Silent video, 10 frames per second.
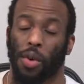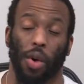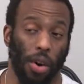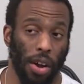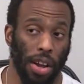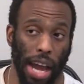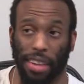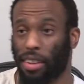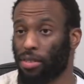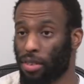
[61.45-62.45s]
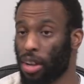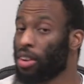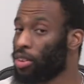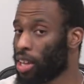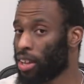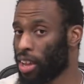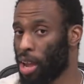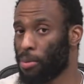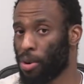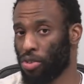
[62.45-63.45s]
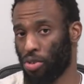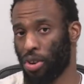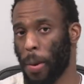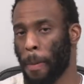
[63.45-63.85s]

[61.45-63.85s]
Well, I was going to do it at K-More's joint.